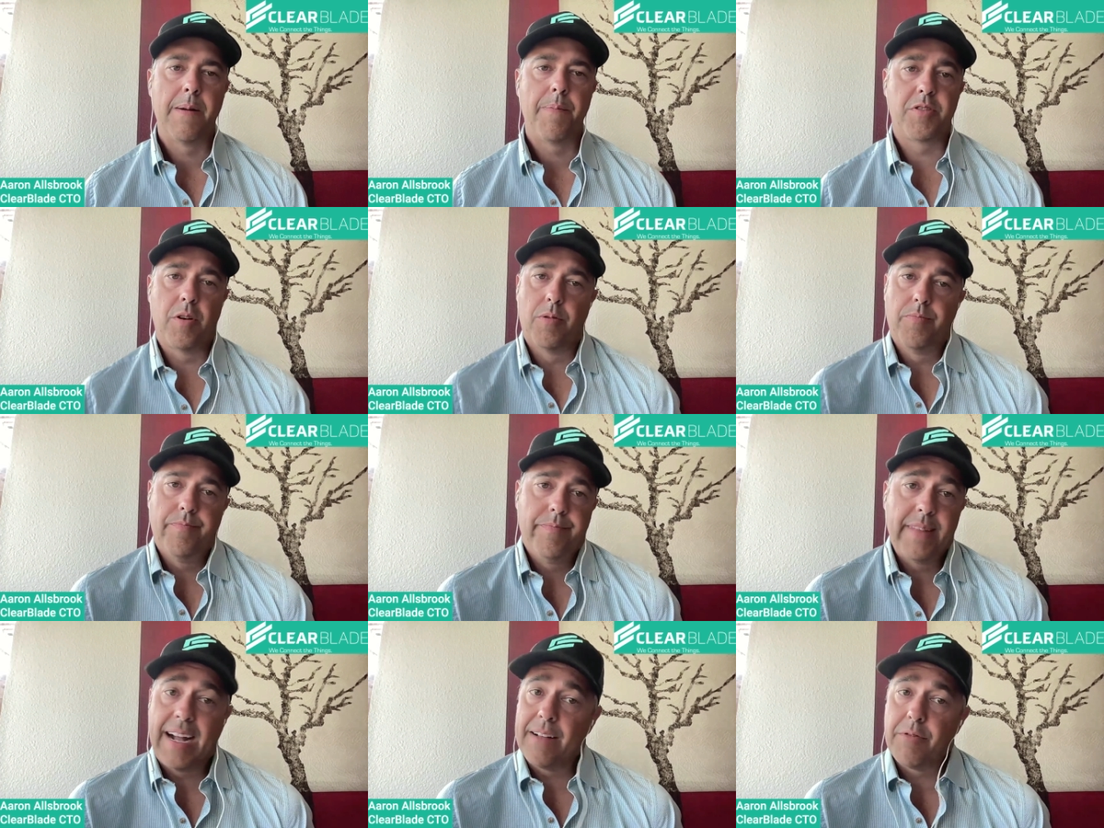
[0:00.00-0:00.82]
So
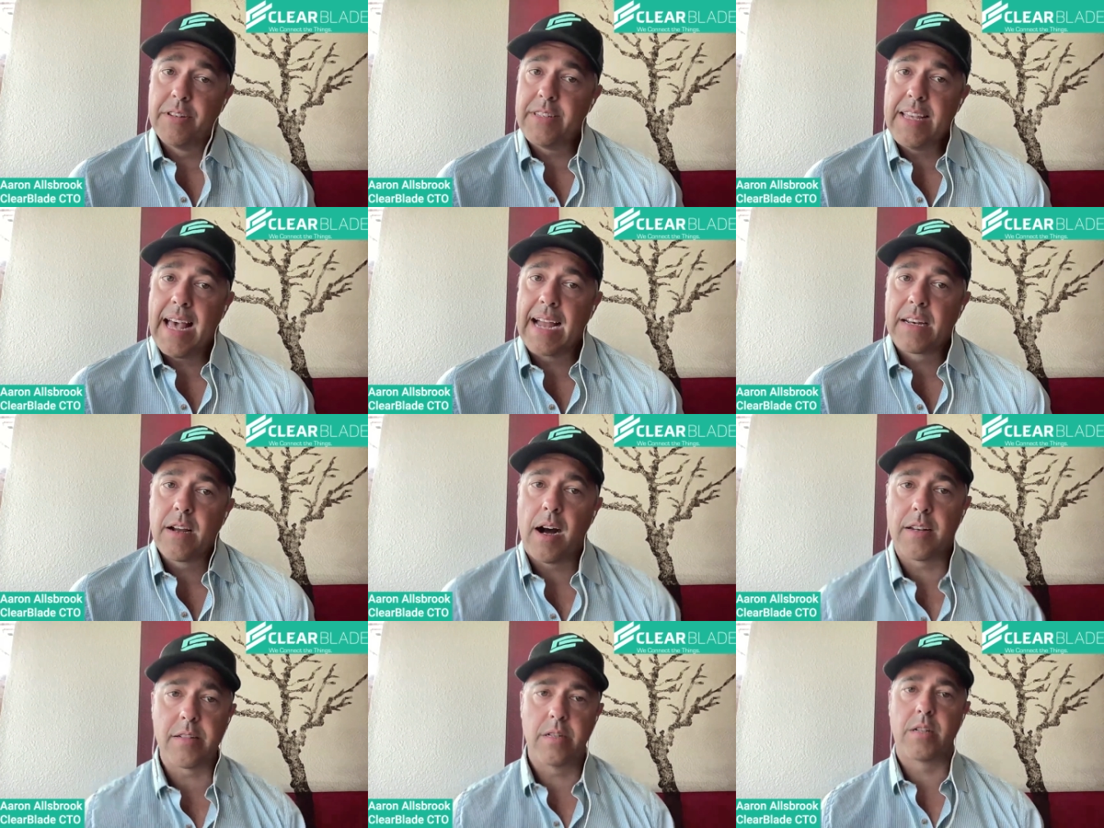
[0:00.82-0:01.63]
that was the
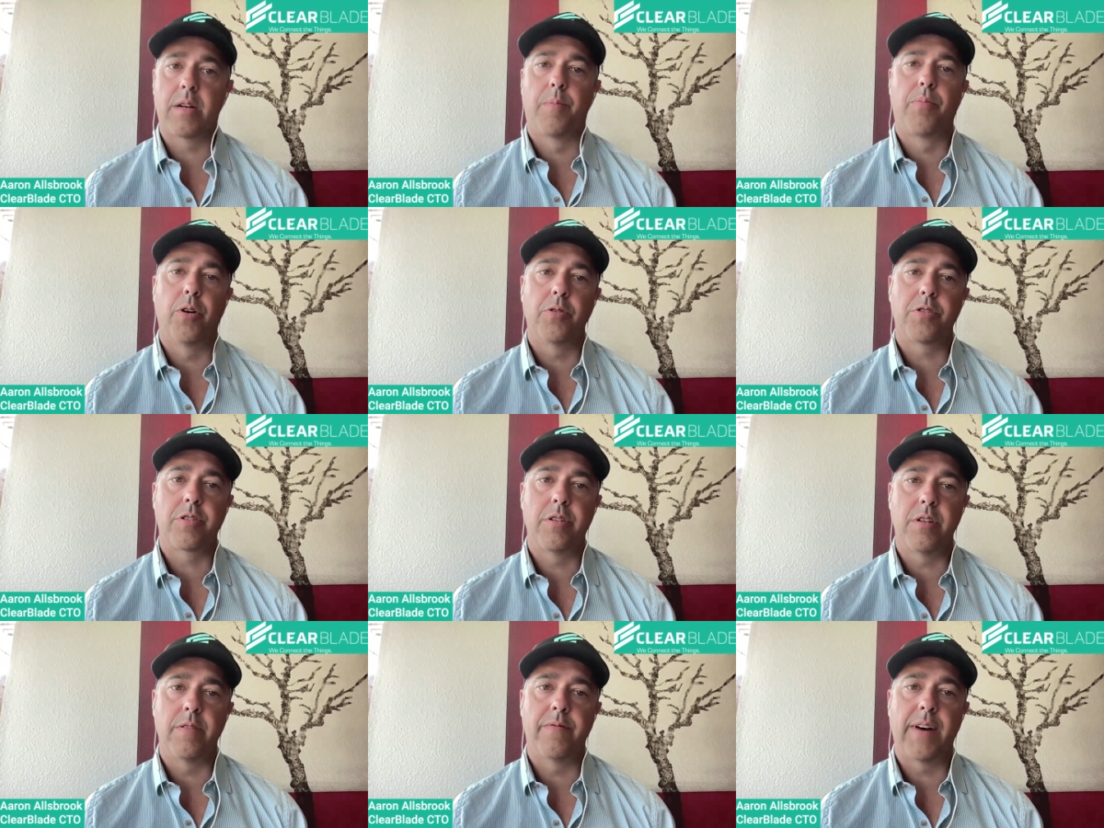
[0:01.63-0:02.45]
agnostic approach
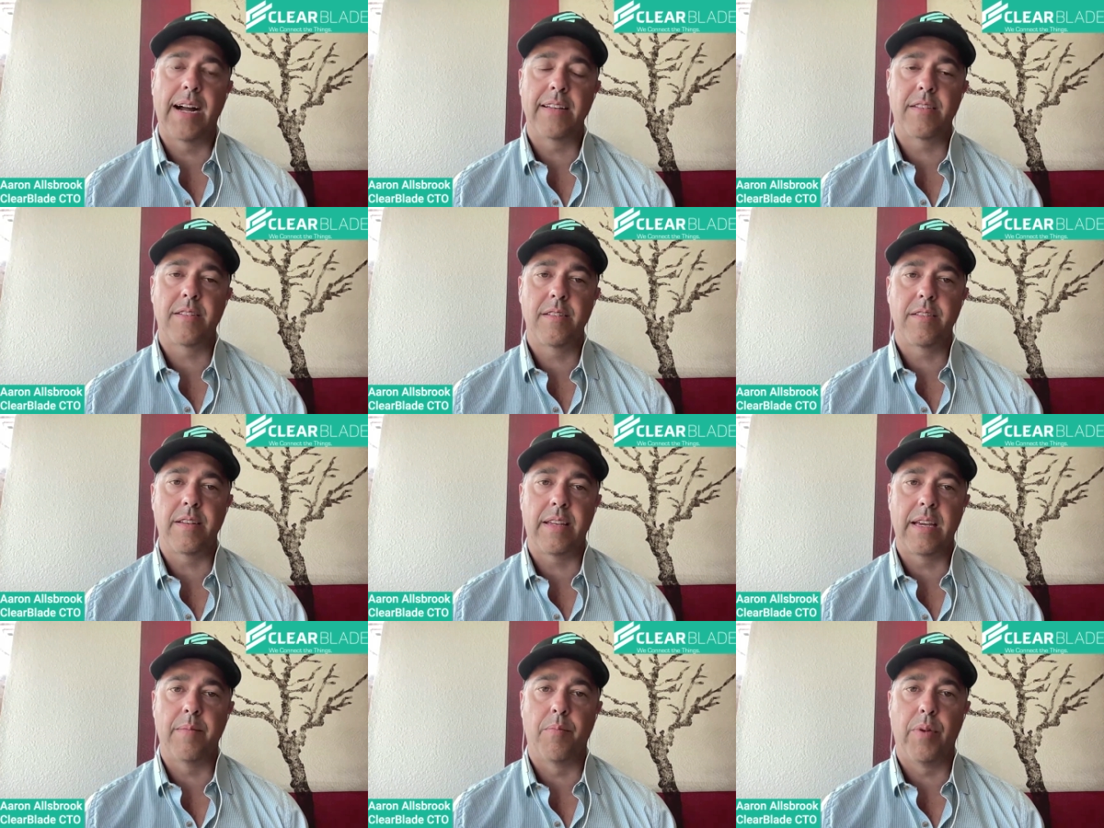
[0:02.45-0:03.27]
to devices.
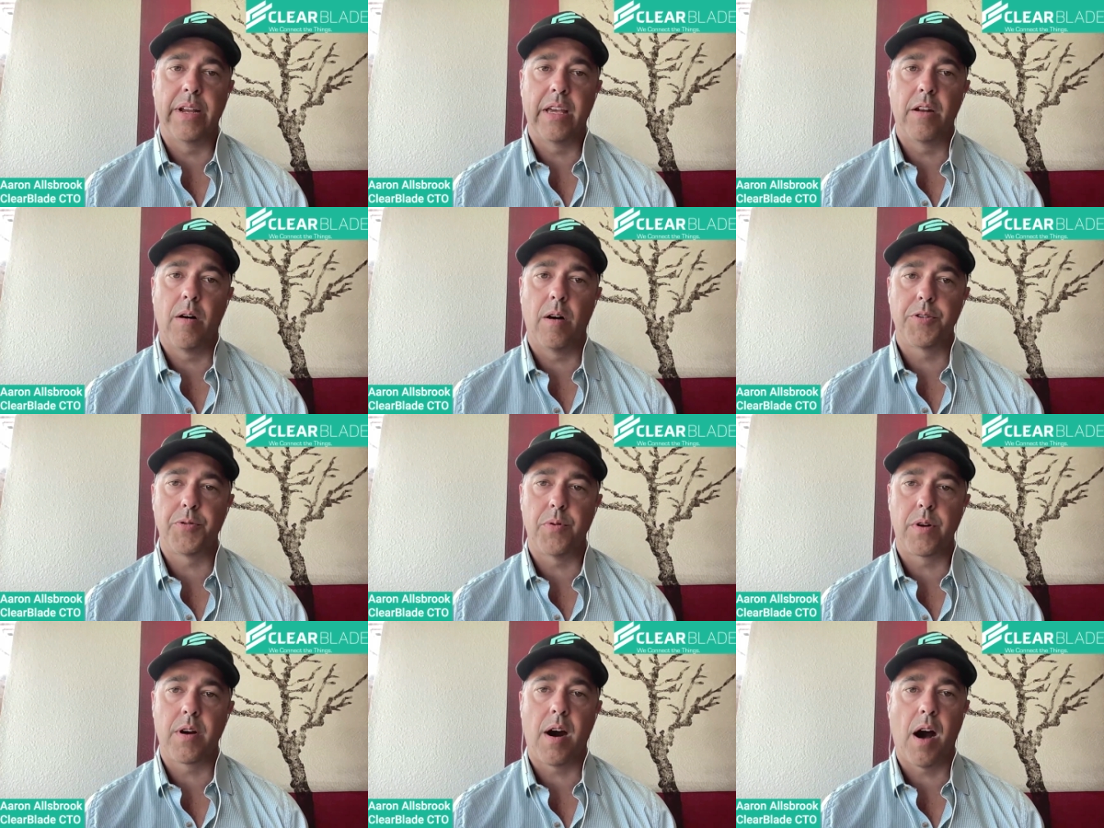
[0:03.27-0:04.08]
Again, bring it all
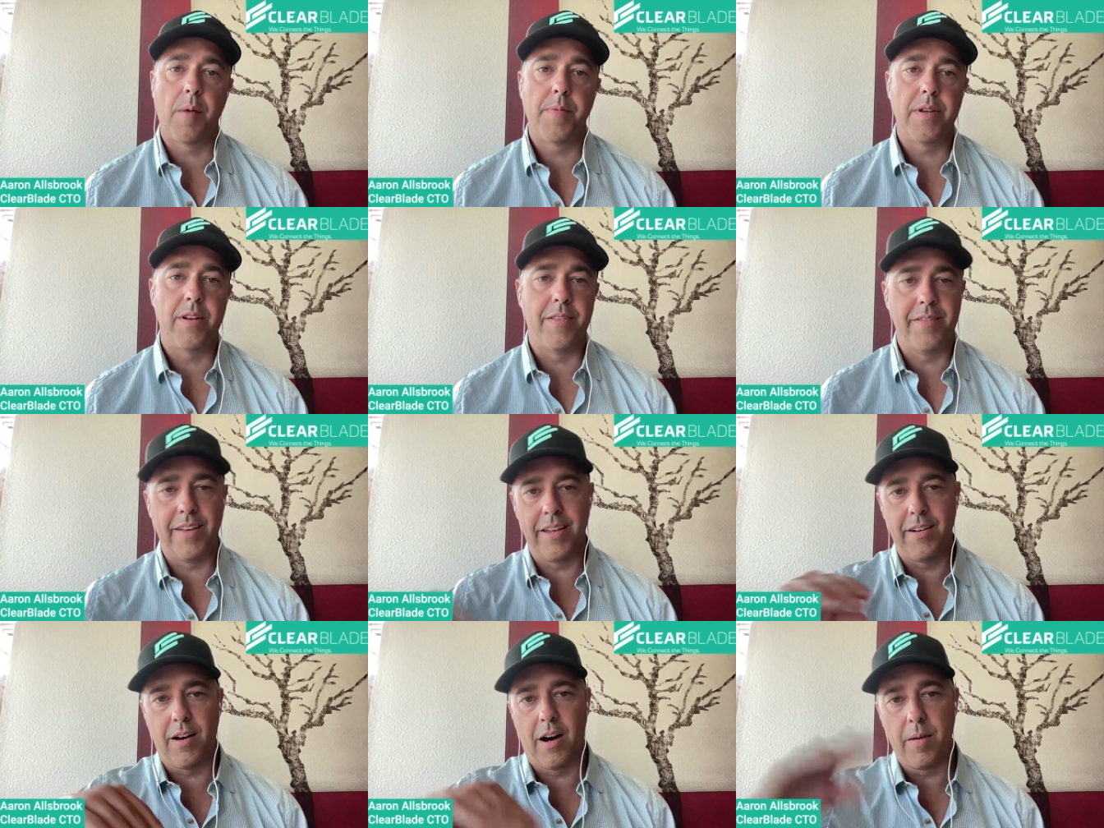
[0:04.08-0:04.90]
to a common and
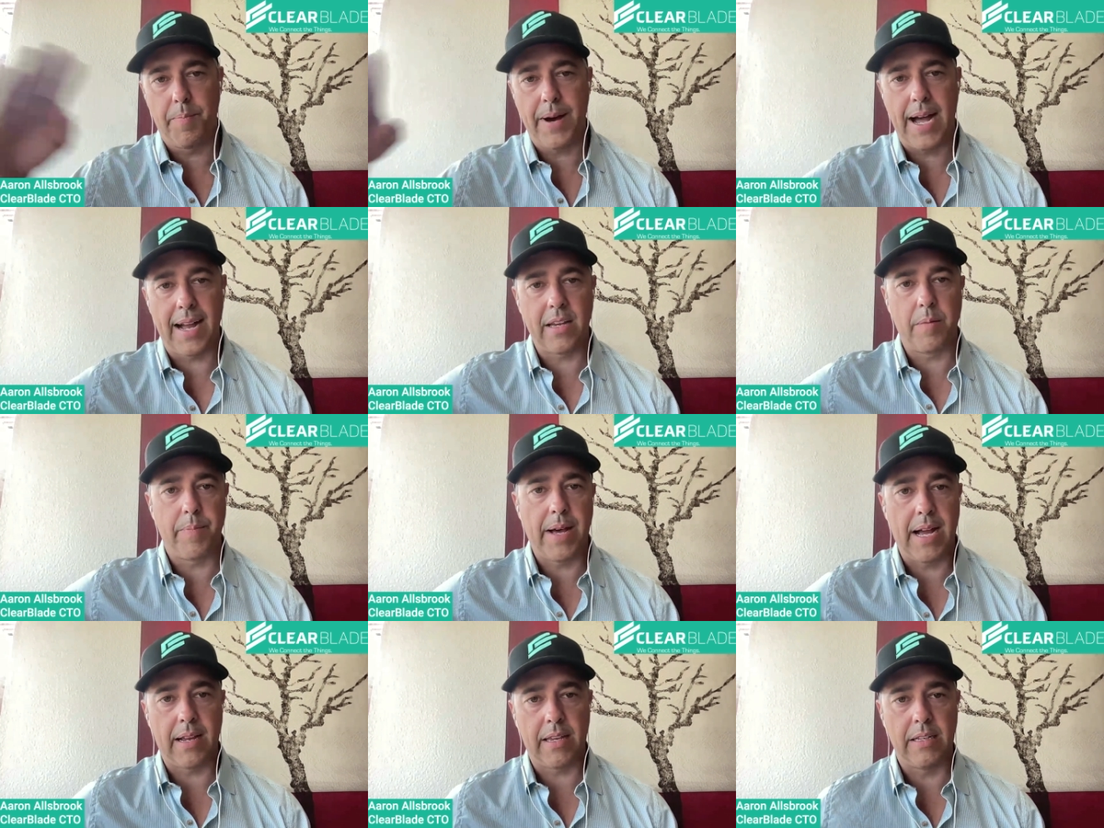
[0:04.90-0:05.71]
then unpack it
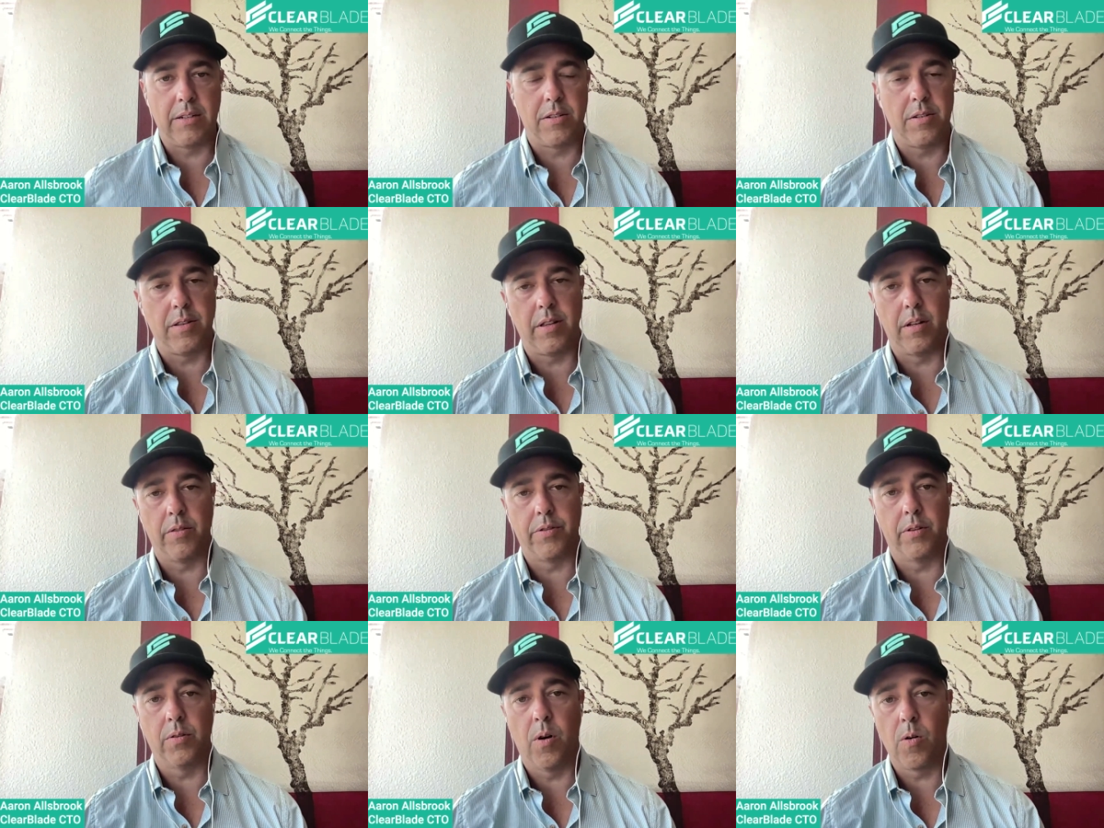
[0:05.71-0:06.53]
back into the
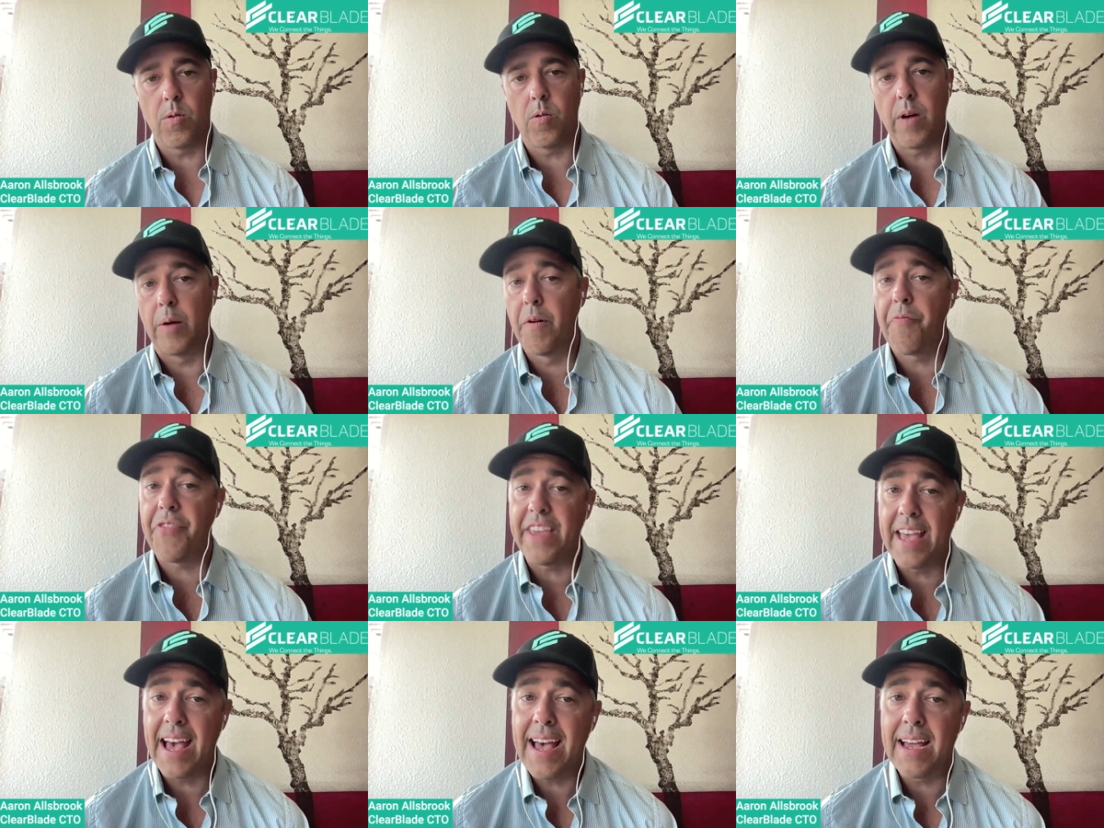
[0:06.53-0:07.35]
local. And with
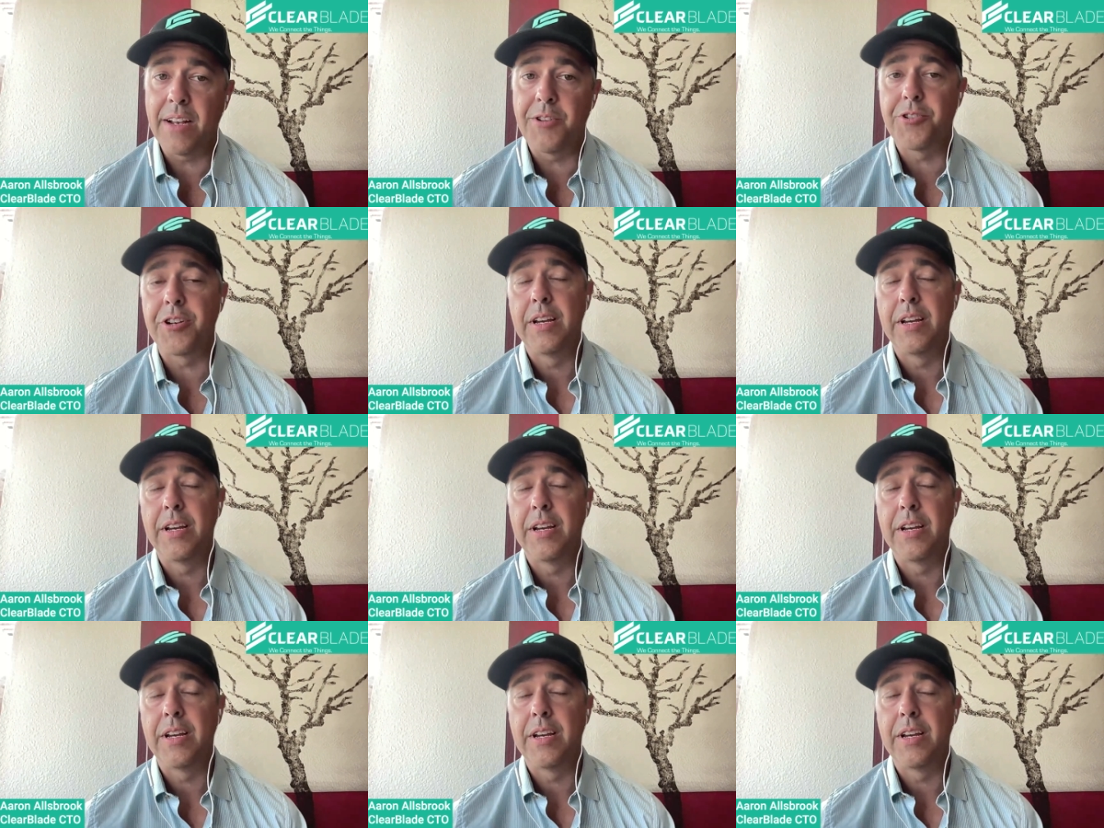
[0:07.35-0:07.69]
the edge,